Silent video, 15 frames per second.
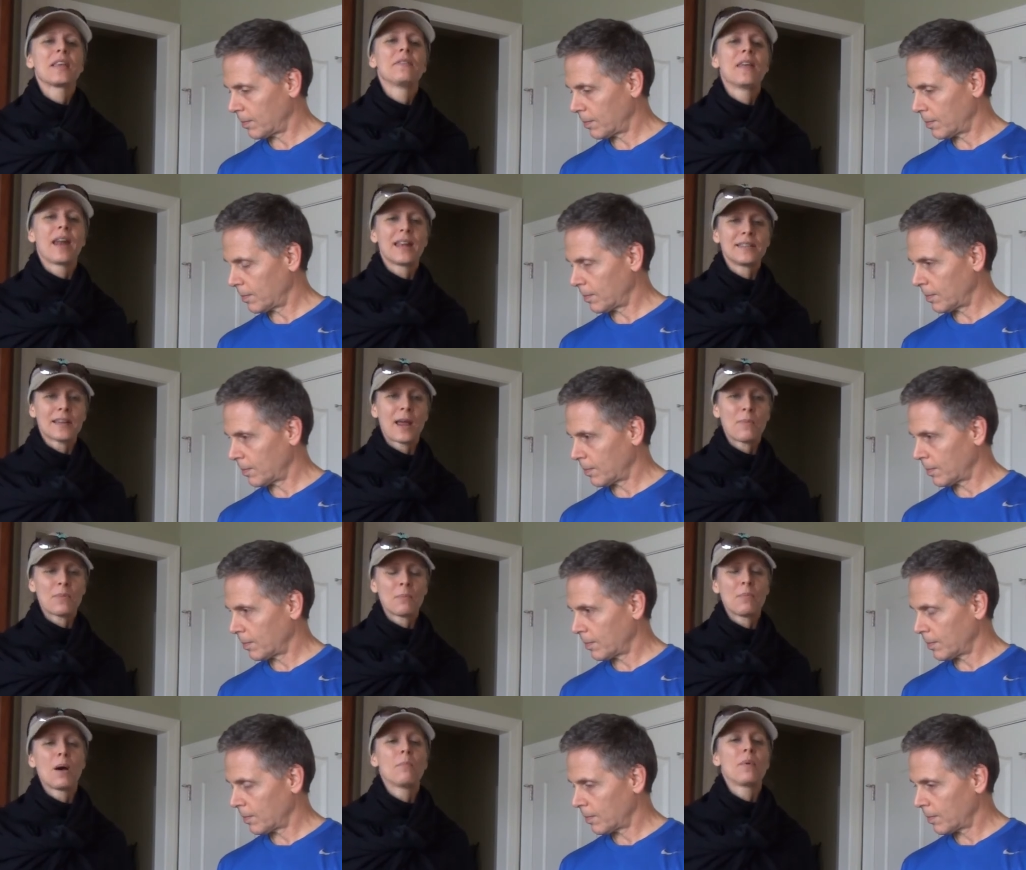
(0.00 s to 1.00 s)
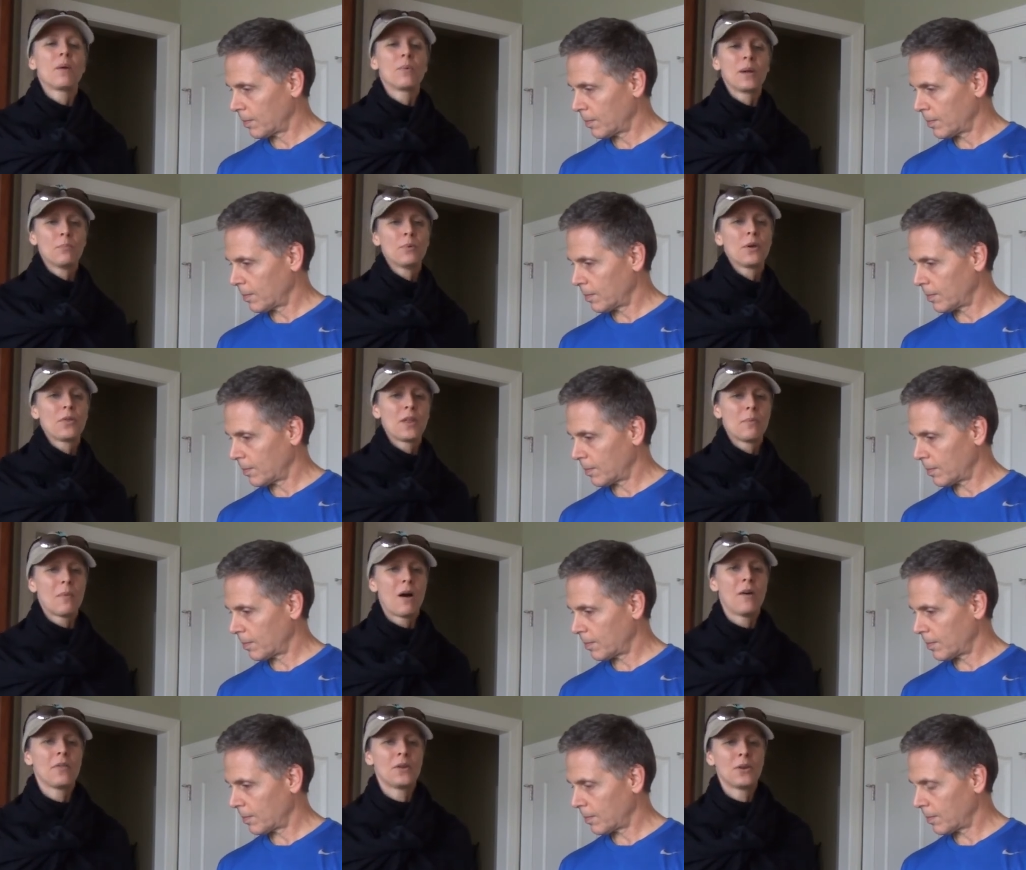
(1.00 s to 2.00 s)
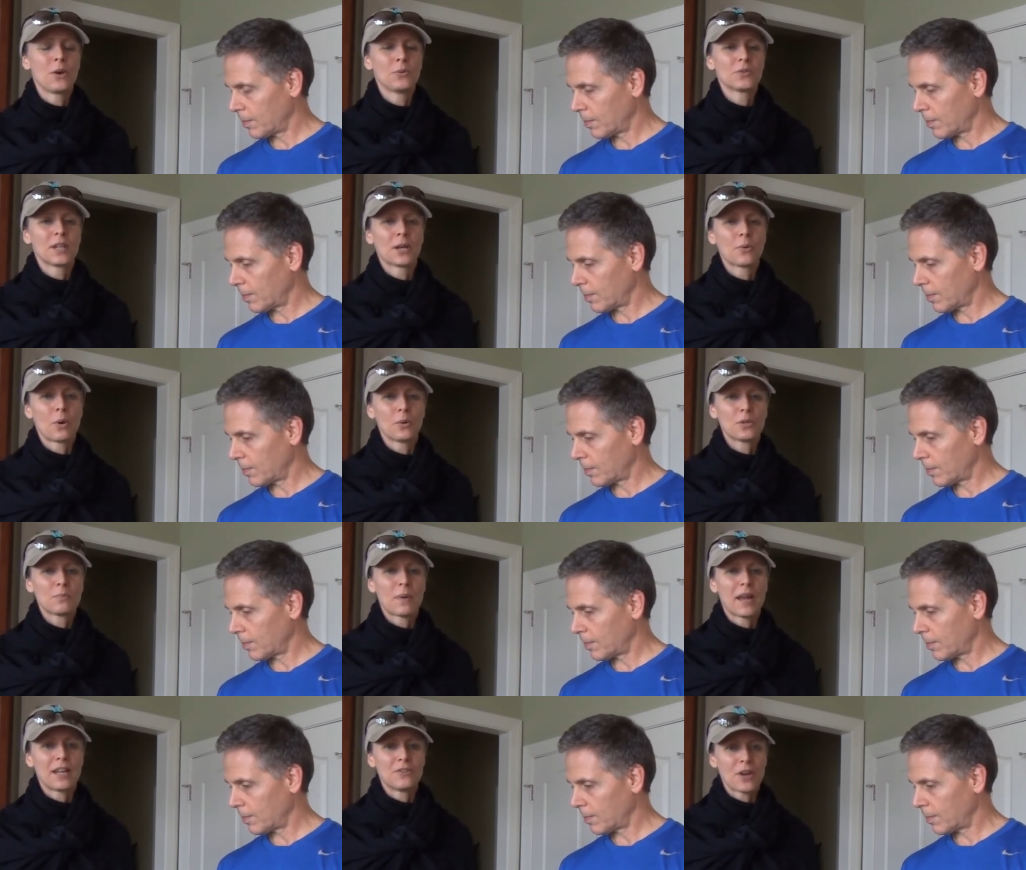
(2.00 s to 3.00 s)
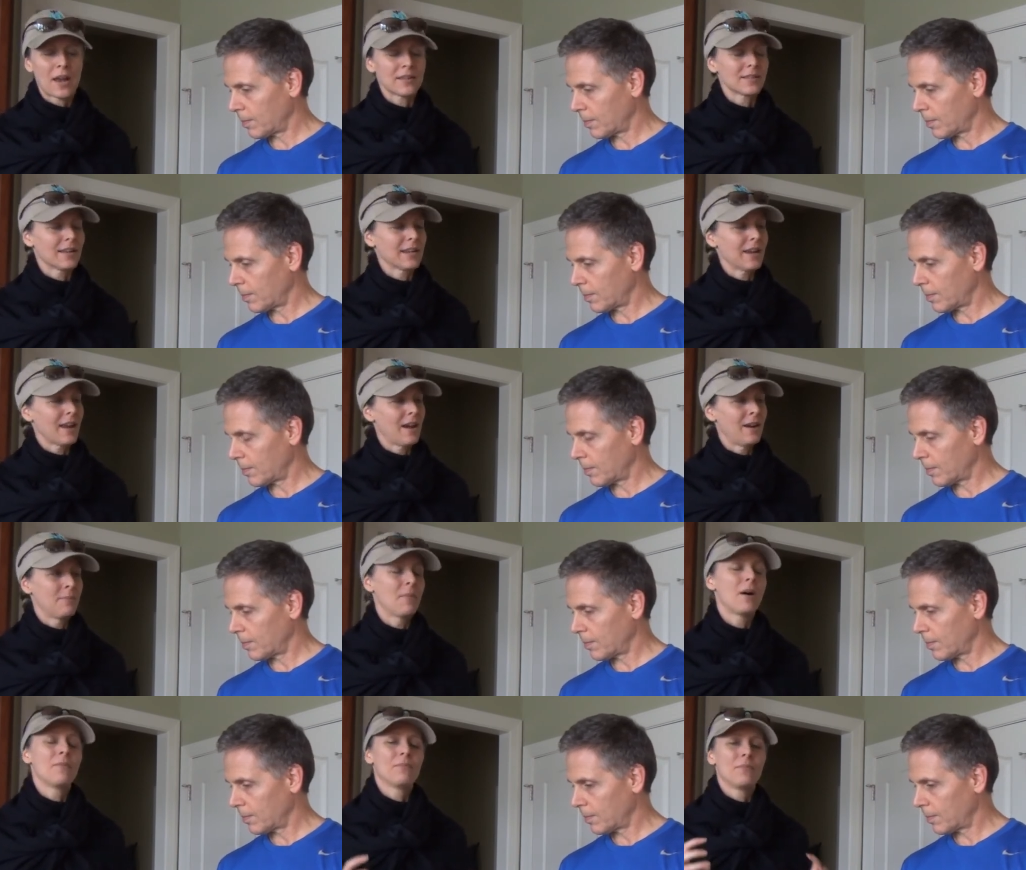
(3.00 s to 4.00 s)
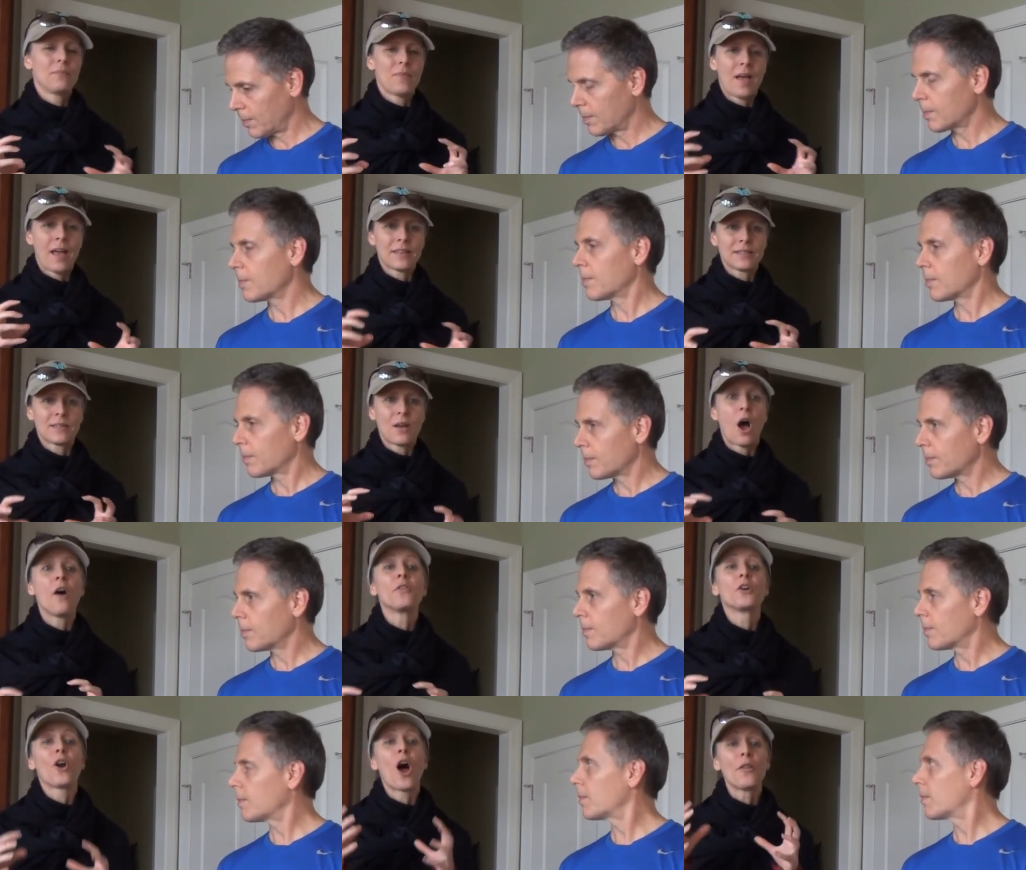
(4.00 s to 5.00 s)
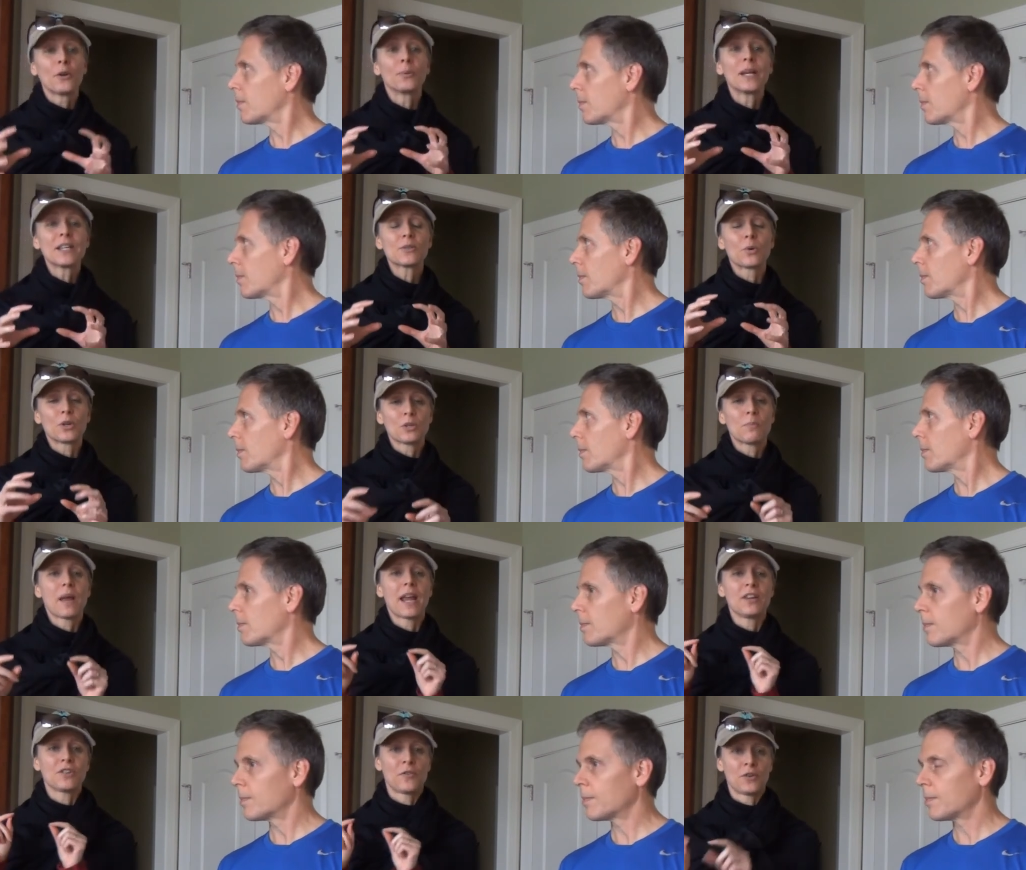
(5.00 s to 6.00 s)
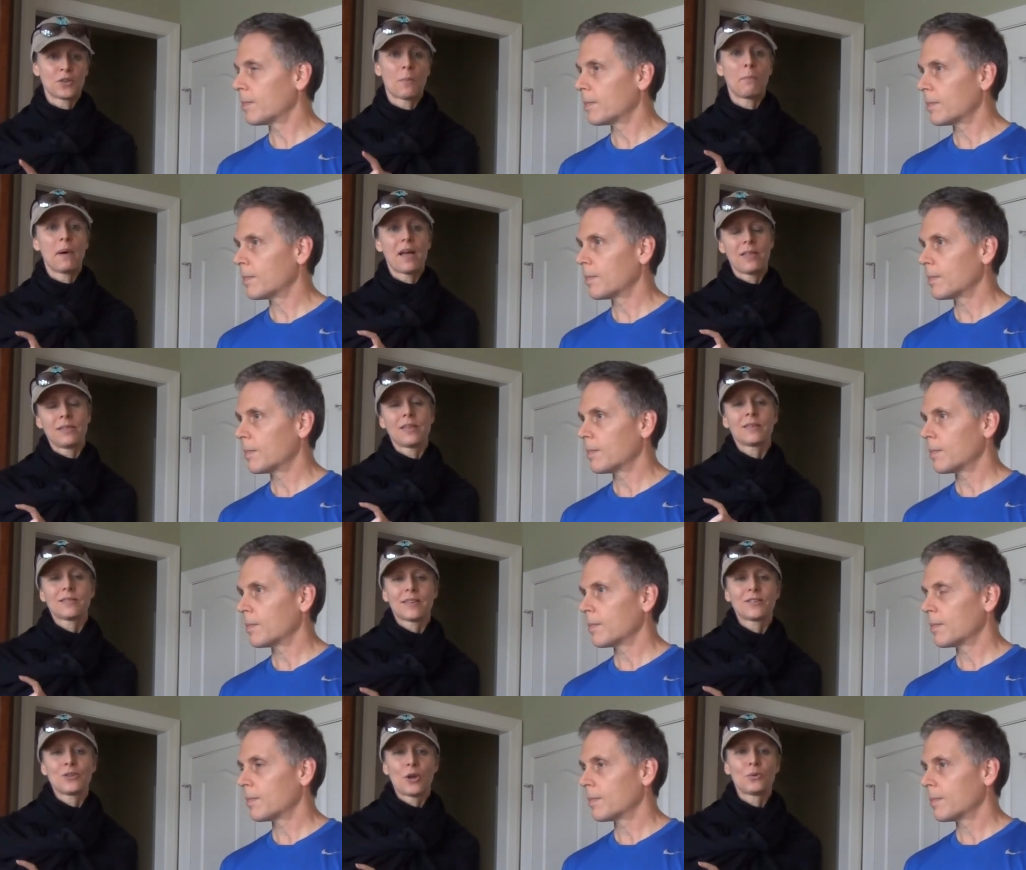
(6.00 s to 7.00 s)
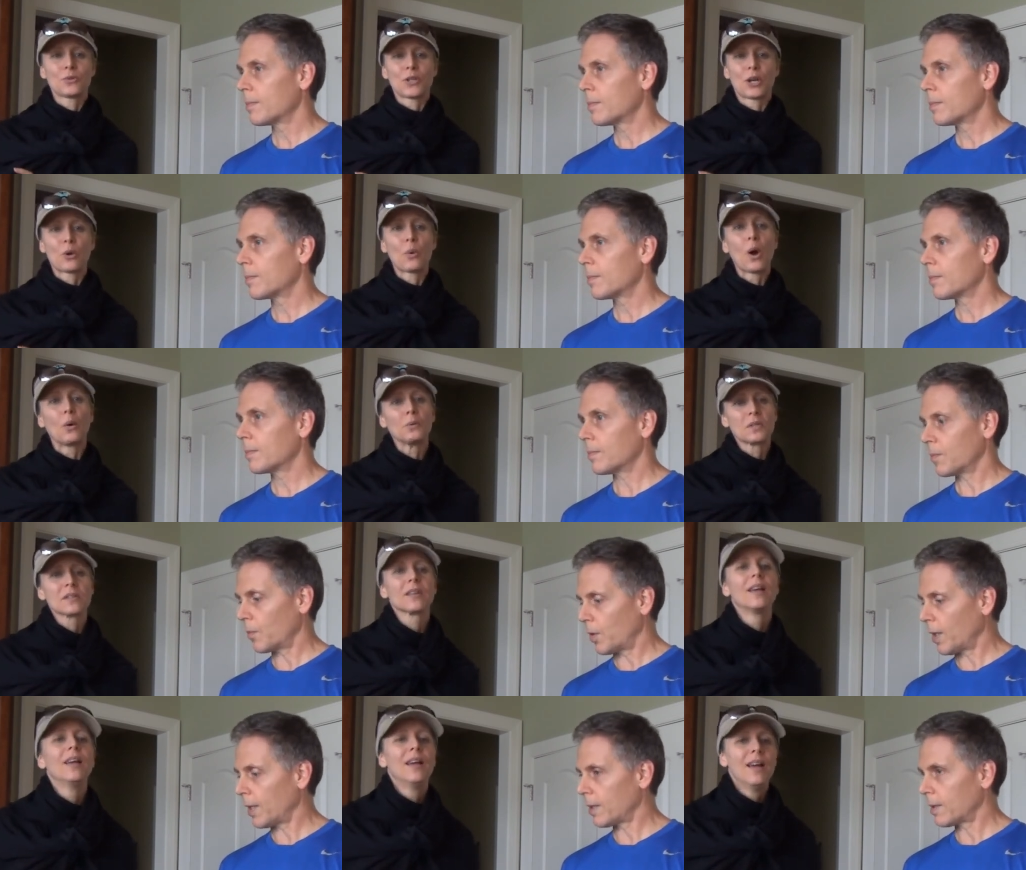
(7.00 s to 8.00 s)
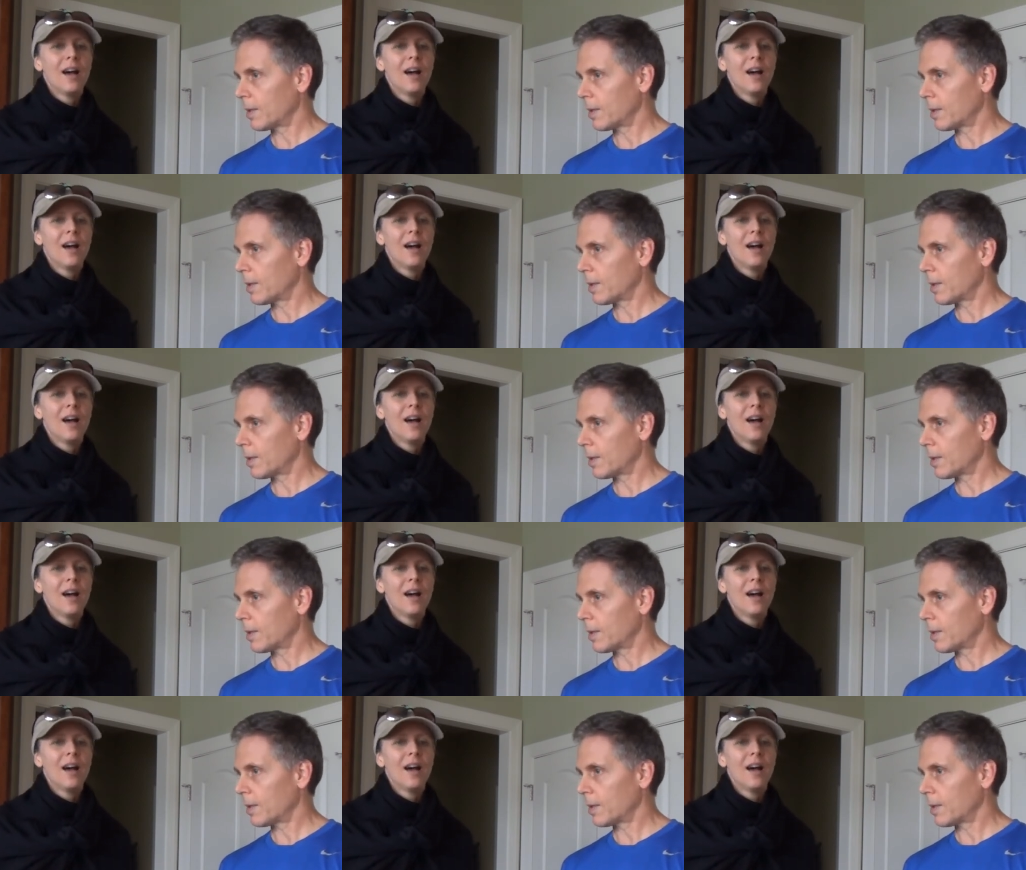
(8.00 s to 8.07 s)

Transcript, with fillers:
Speaker 1: and then I type them up and we put them on the notes and quotes page as I um, as on their on the resource page, and there's a button that says notes and quotes. Right.